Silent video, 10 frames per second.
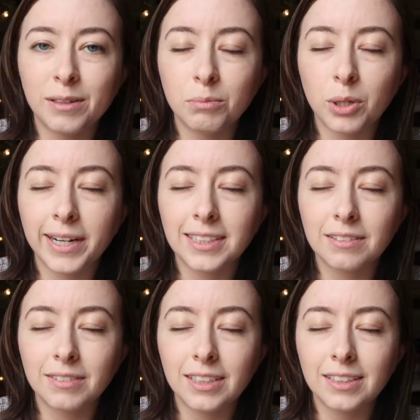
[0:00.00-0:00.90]

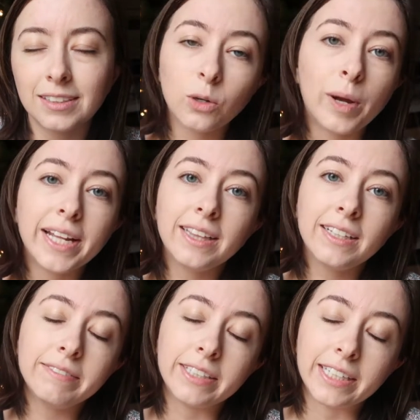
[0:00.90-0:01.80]
Proactivity. When
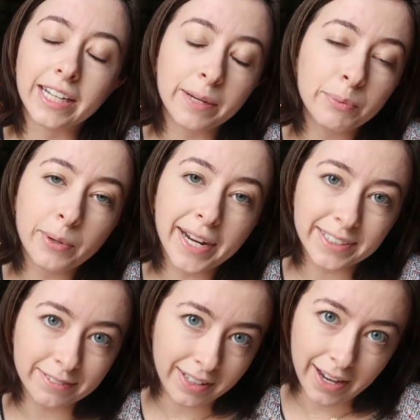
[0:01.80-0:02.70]
living a
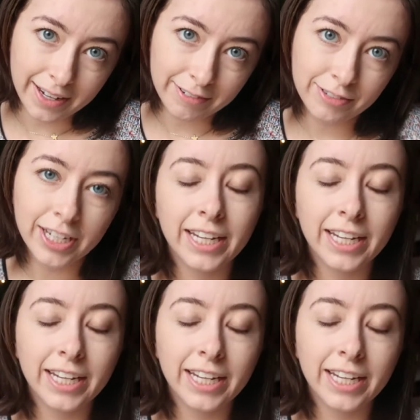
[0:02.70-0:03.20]
proactive life,